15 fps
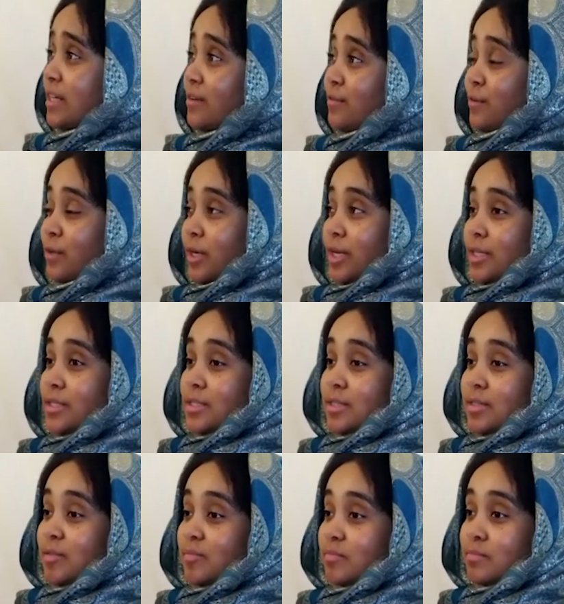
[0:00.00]
for us,
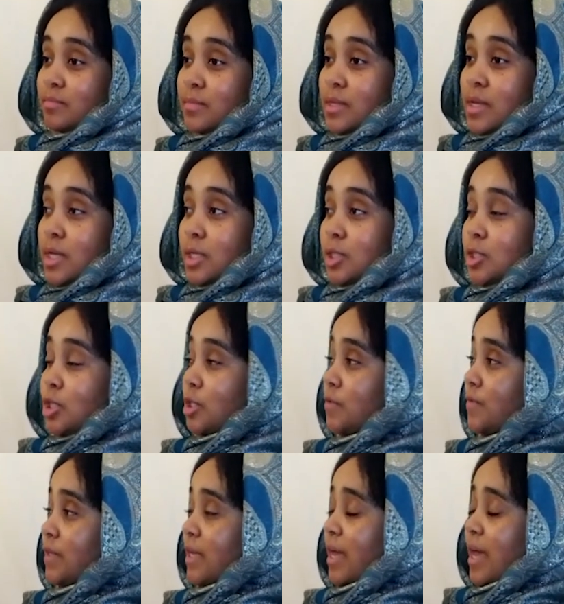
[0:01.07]

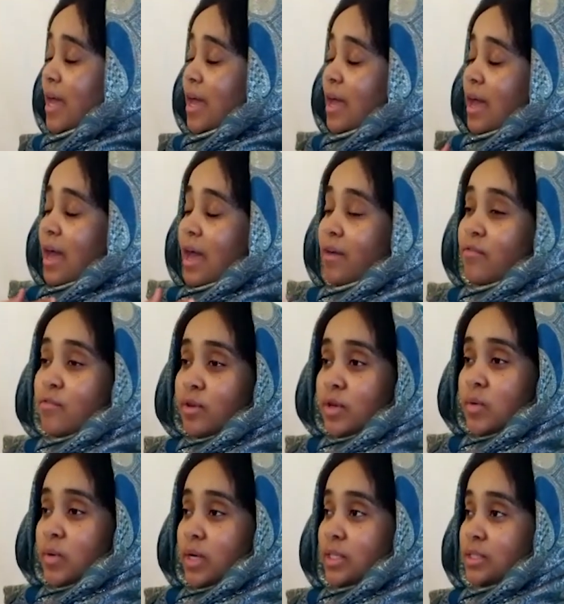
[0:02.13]
serving
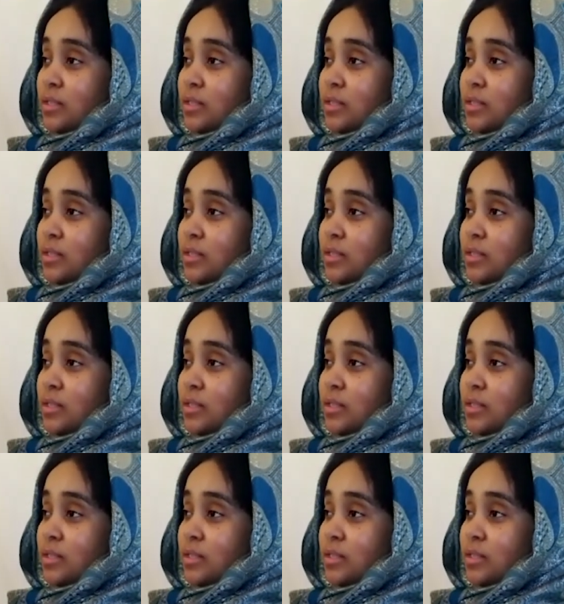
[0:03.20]
everyone